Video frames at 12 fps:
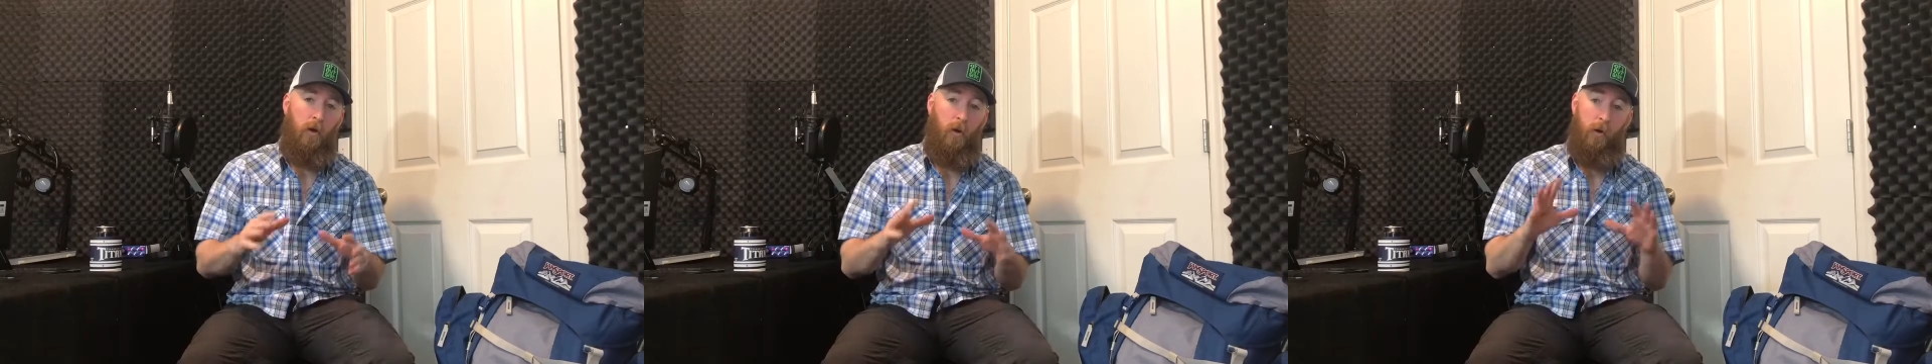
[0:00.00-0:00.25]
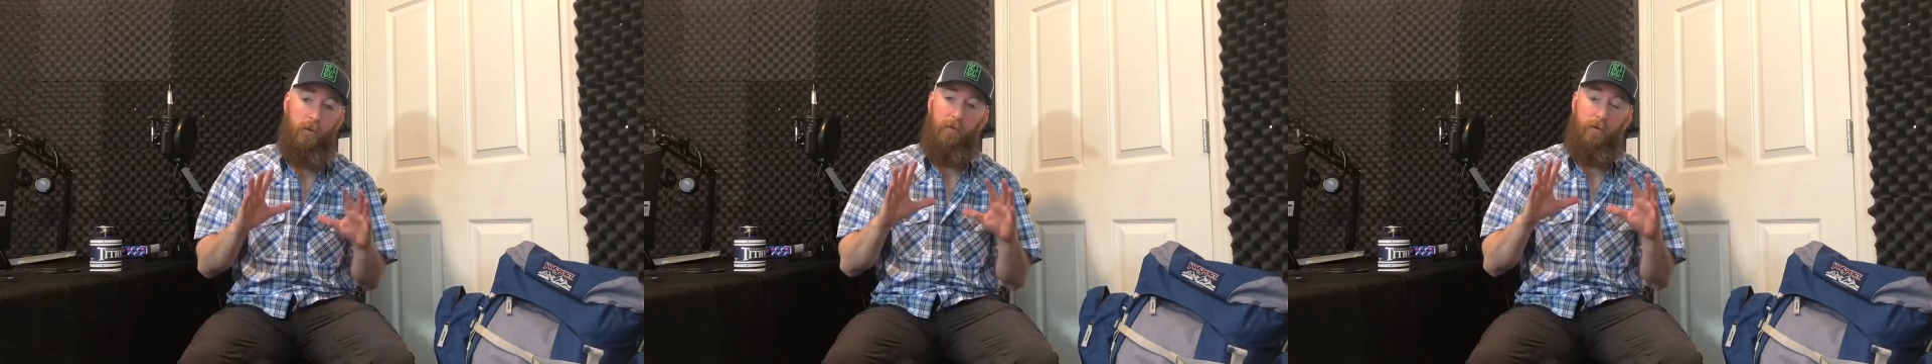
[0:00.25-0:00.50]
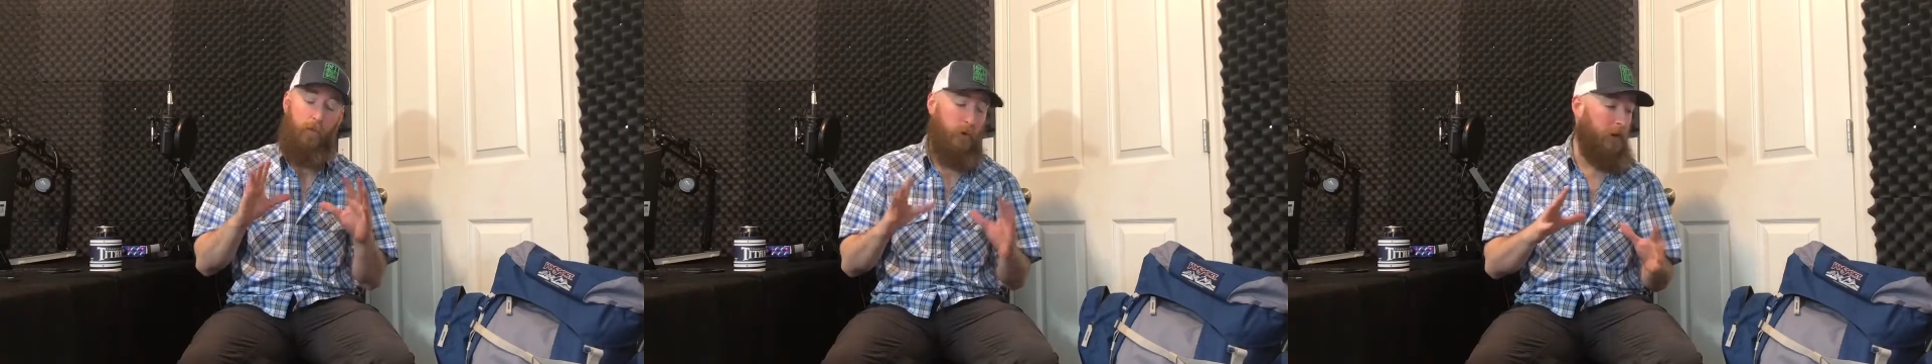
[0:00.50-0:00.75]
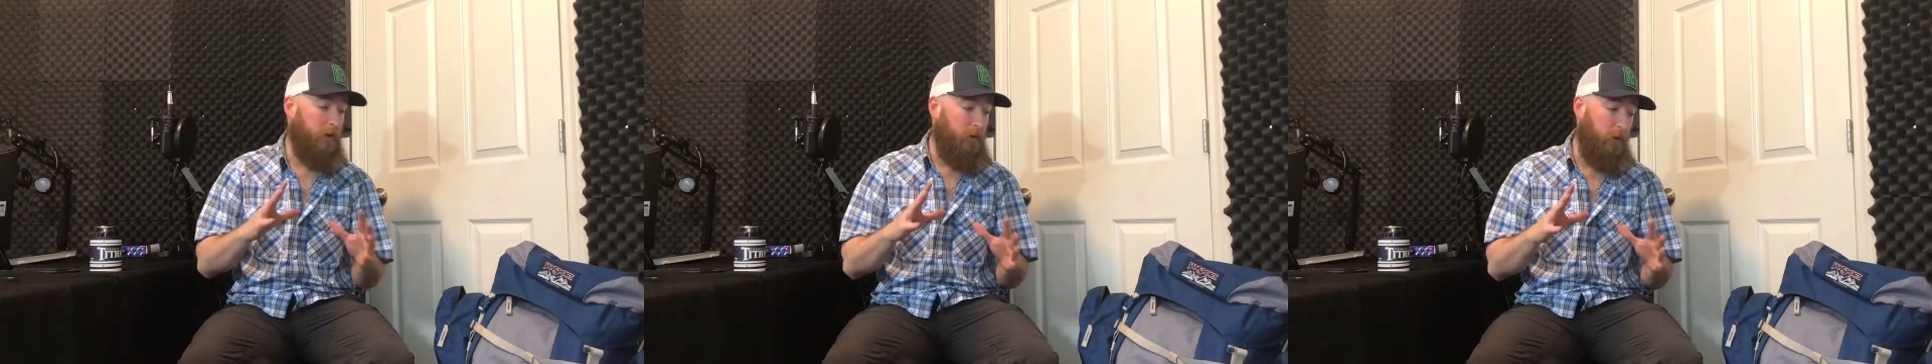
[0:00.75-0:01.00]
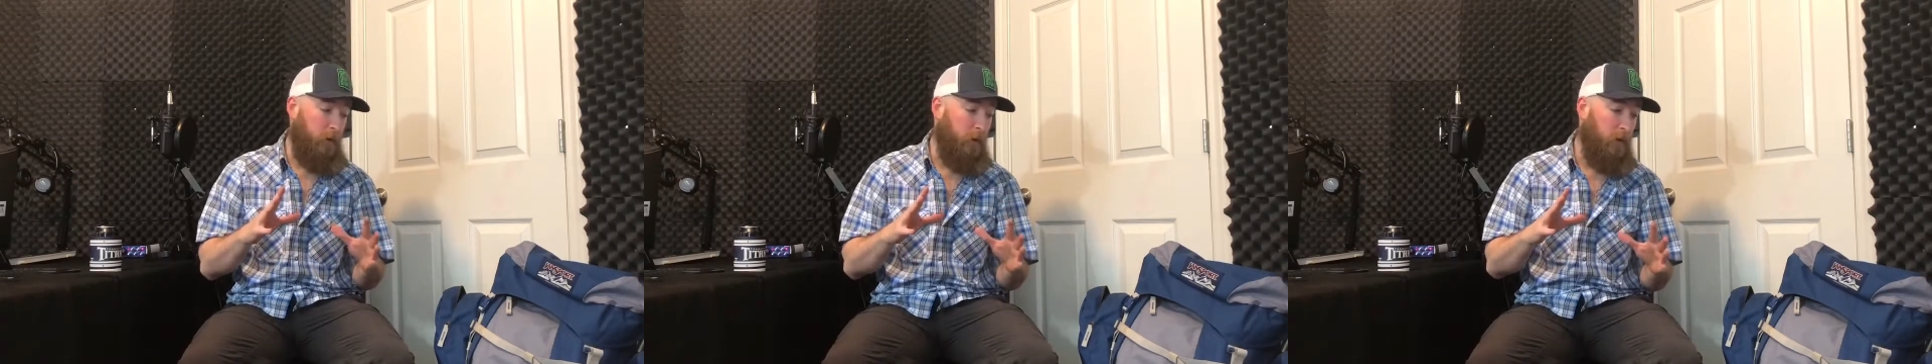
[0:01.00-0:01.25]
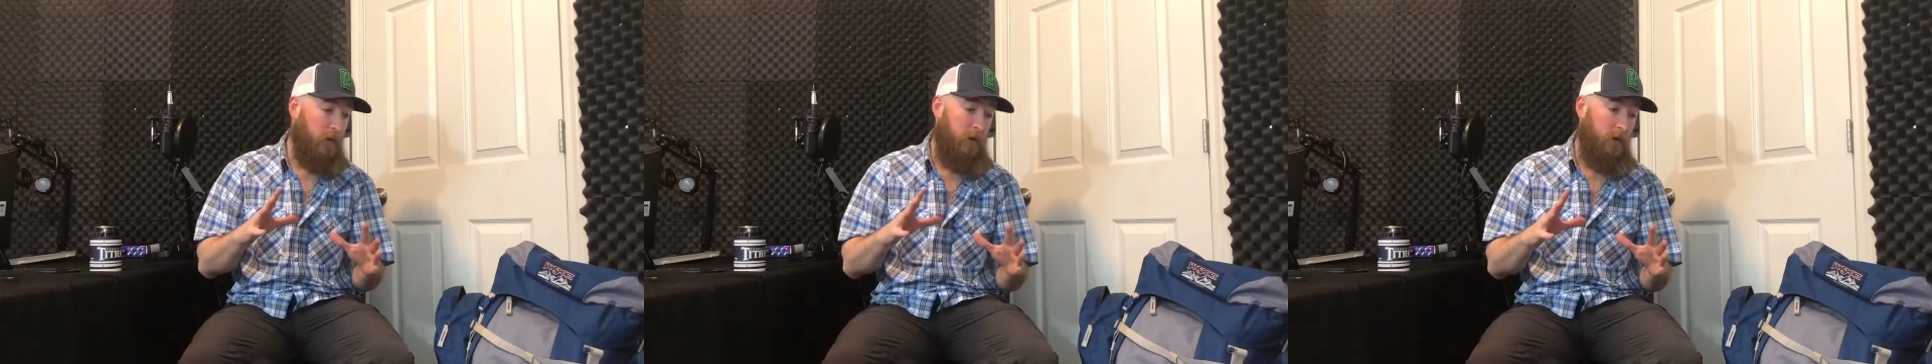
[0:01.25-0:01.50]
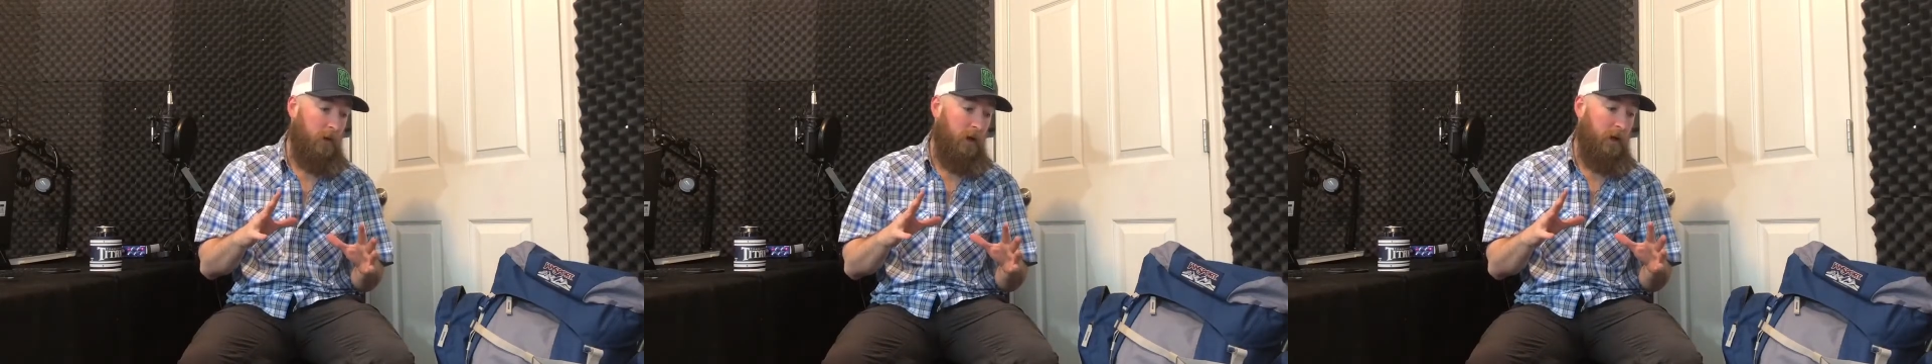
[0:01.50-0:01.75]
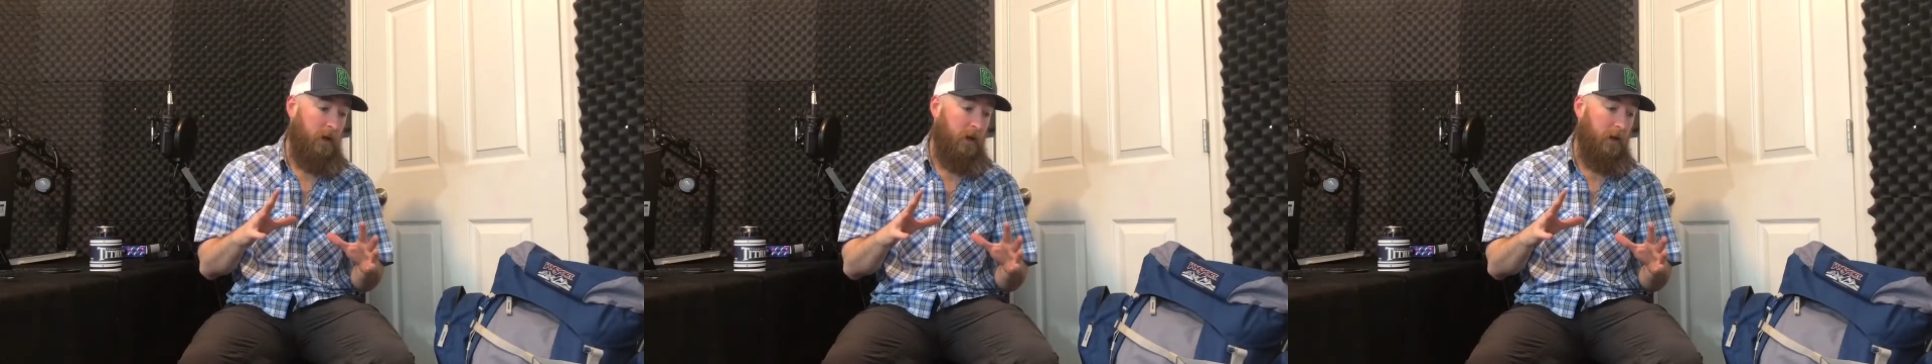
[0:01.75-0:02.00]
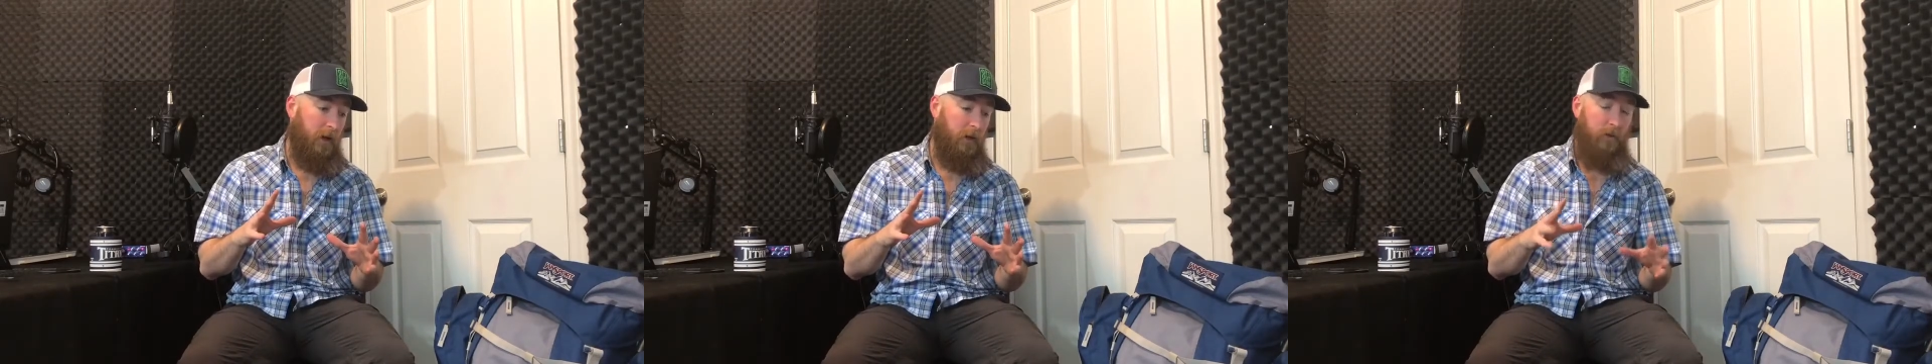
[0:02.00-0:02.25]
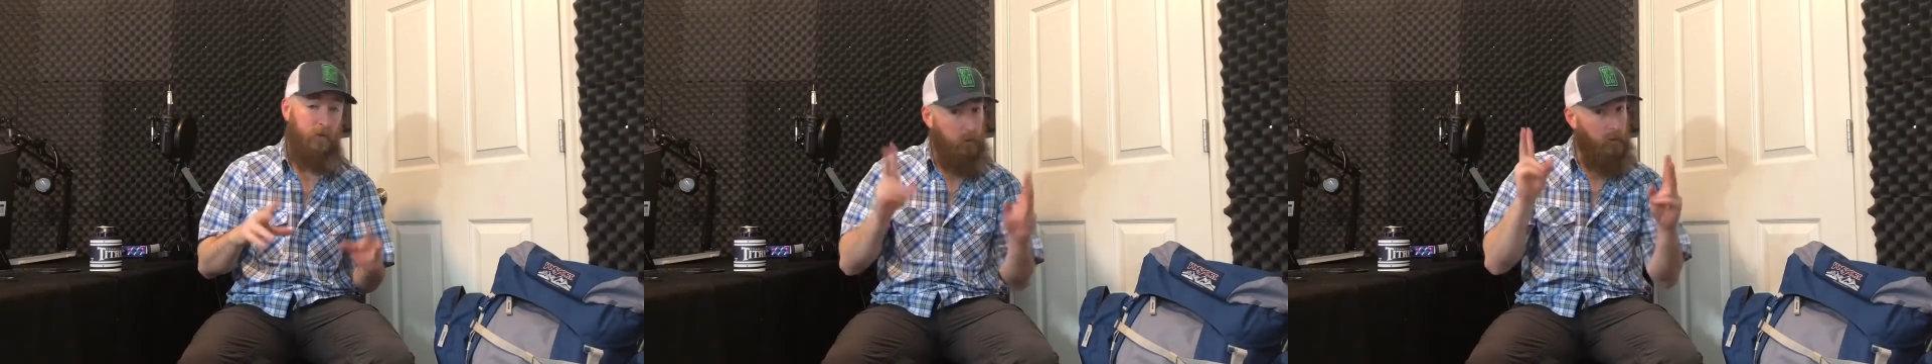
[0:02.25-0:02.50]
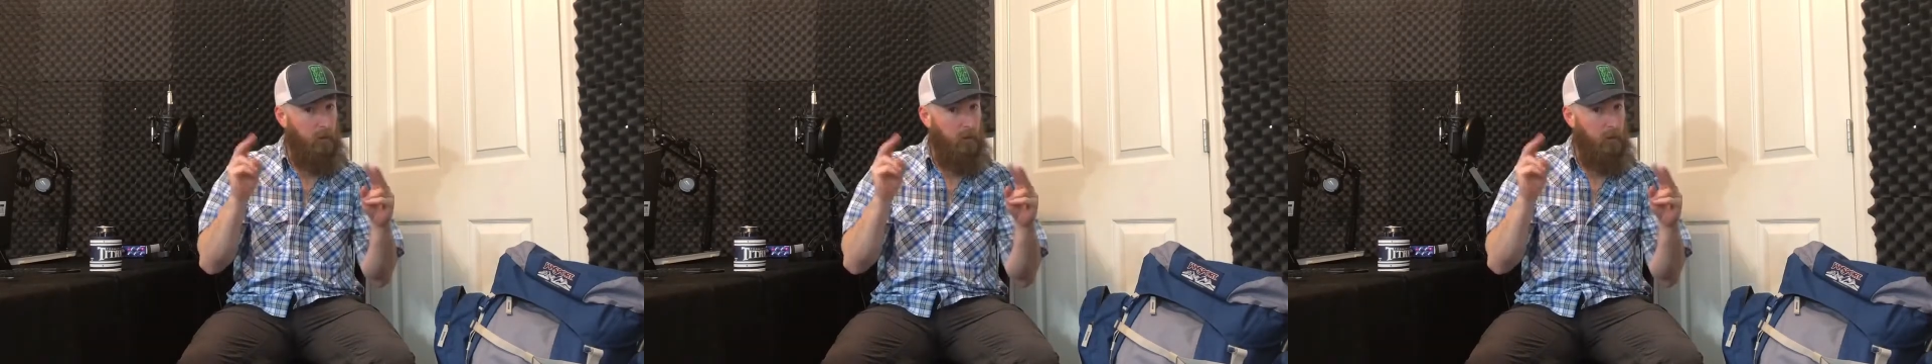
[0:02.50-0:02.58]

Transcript: or if you're brand new to